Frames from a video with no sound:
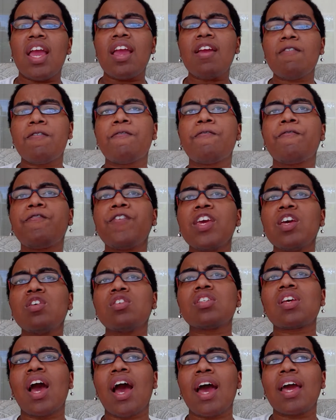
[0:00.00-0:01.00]
It
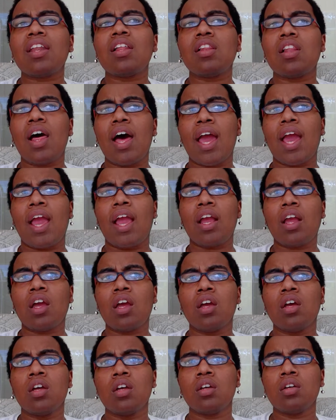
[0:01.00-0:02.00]
feels kind of
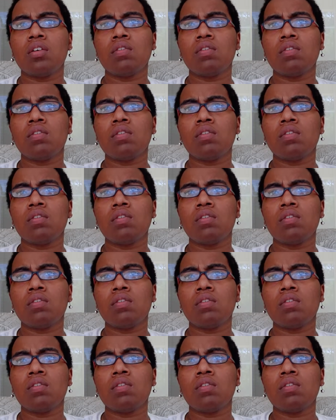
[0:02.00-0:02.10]
like